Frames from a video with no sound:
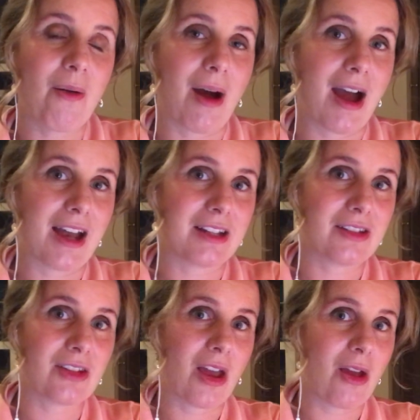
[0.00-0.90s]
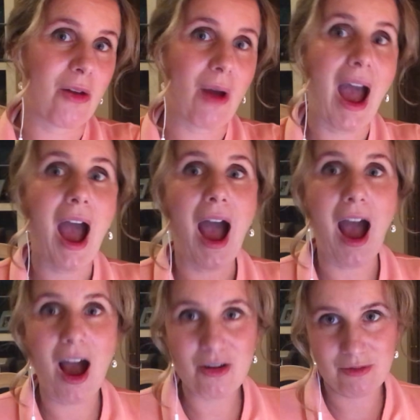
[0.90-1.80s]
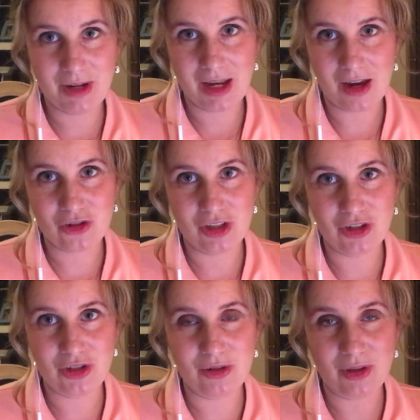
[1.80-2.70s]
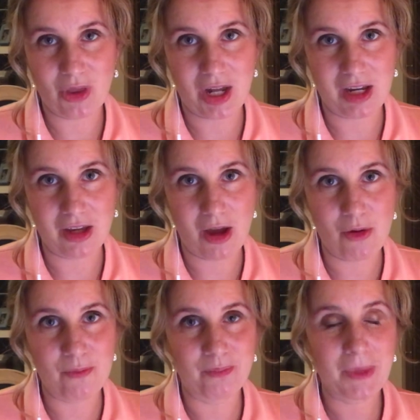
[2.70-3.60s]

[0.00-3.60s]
Right? So how do we actually do the letting go?